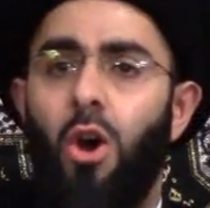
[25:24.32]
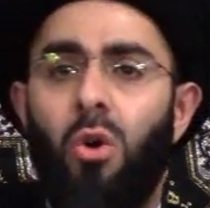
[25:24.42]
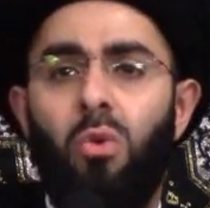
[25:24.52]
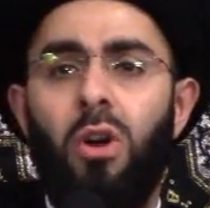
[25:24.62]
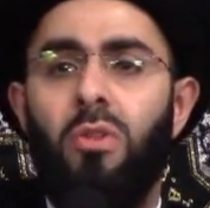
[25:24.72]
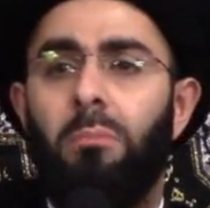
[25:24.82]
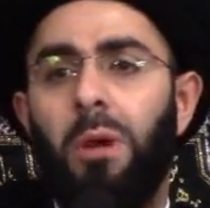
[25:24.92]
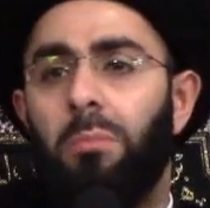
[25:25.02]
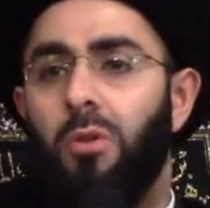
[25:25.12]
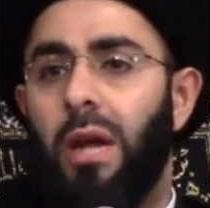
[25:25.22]
Who are the
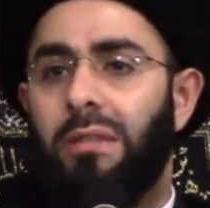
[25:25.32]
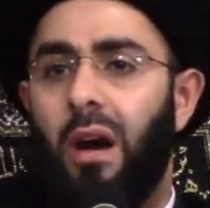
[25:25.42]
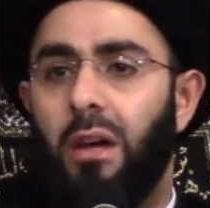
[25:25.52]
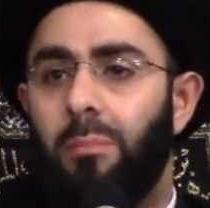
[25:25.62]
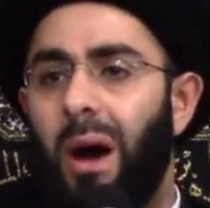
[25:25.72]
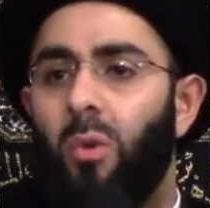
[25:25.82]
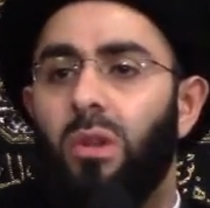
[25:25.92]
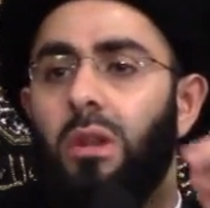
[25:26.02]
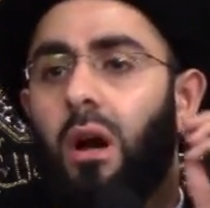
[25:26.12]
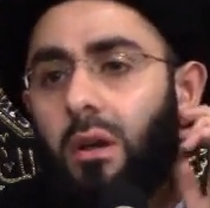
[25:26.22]
people that talk about
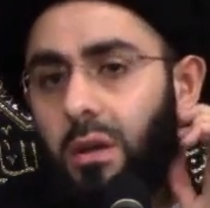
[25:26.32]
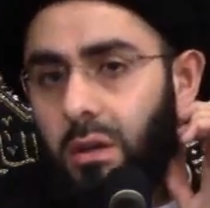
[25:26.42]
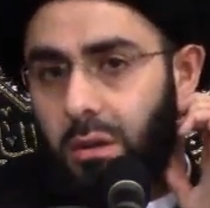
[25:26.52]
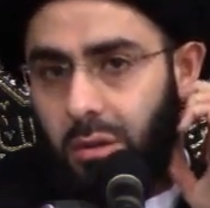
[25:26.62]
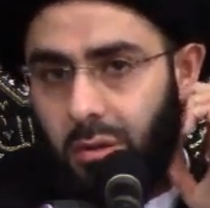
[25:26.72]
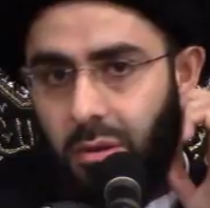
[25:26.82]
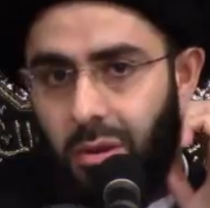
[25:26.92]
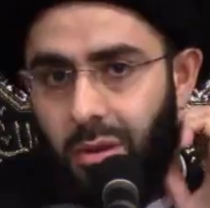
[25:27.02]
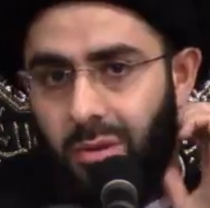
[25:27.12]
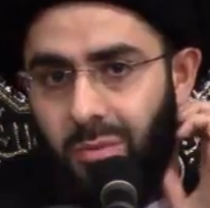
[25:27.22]
luck
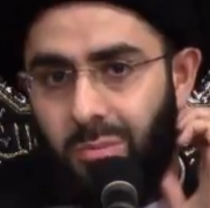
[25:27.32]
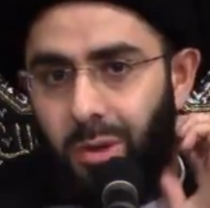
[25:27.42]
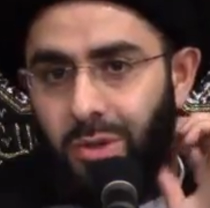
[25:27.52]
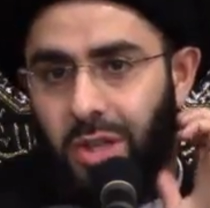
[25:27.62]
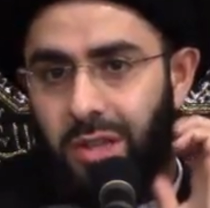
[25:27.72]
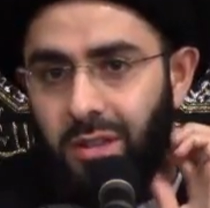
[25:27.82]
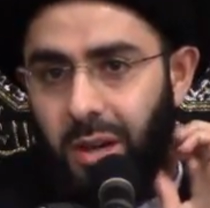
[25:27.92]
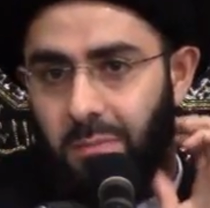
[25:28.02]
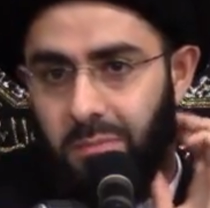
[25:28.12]
most of the time?